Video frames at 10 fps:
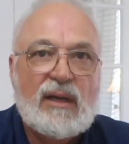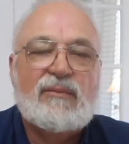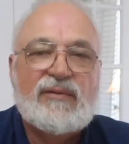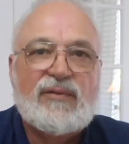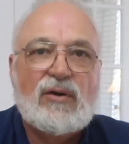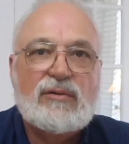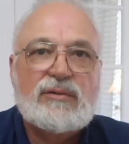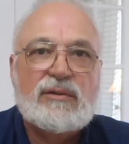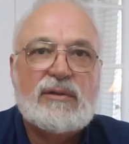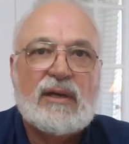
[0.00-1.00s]

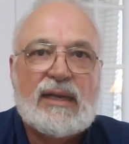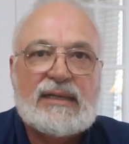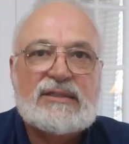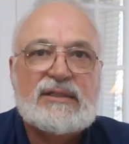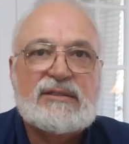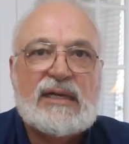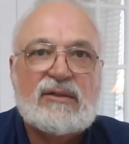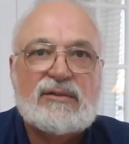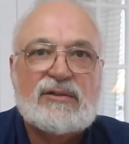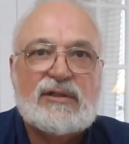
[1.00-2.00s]
revolt against this
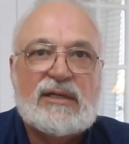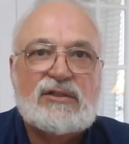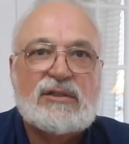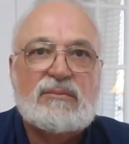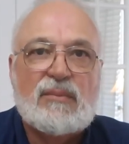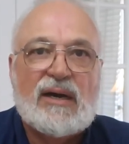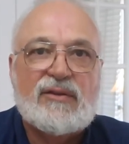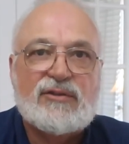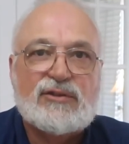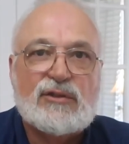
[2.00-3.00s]
Hellenization by
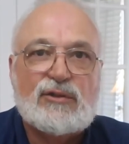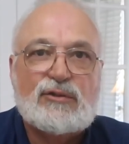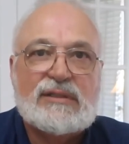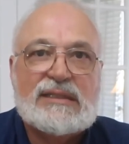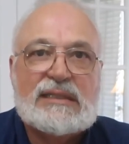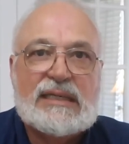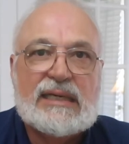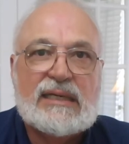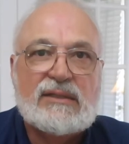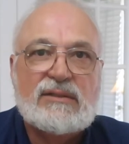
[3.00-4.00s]
the Seleucid
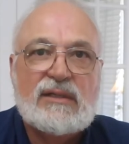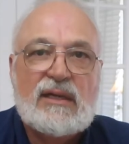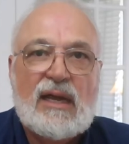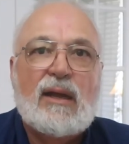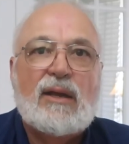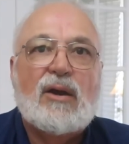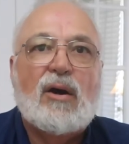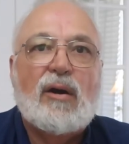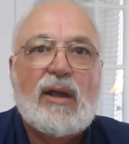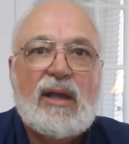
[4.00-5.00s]
kings and
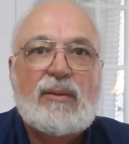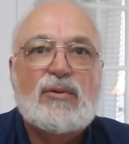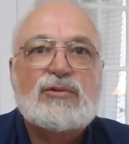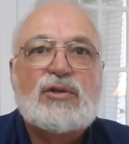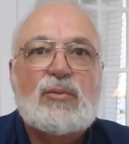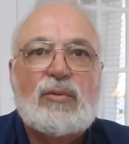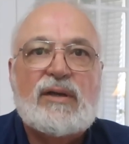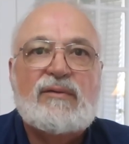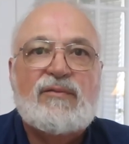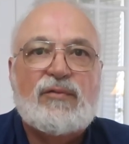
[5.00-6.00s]
are able to
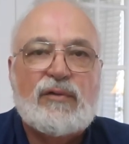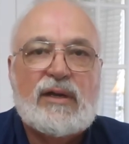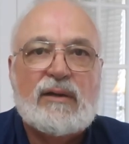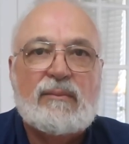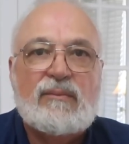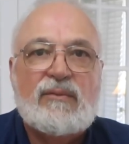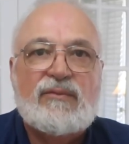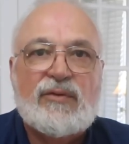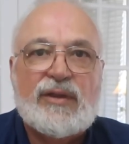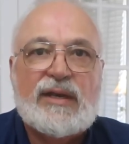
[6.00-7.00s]
win freedom
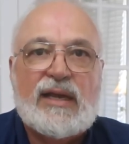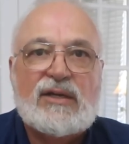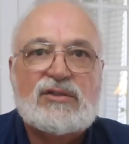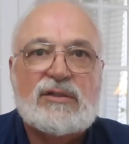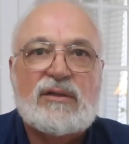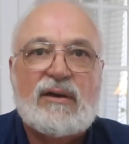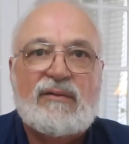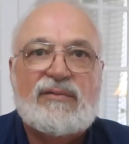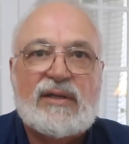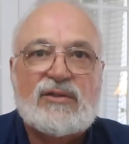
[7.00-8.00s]
for the nation
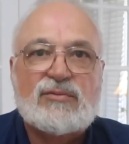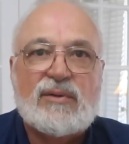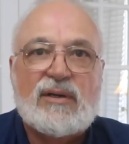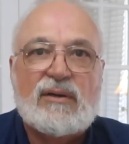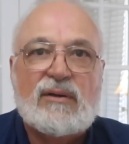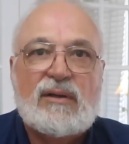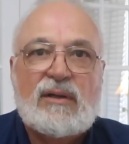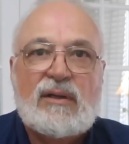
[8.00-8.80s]
of Israel.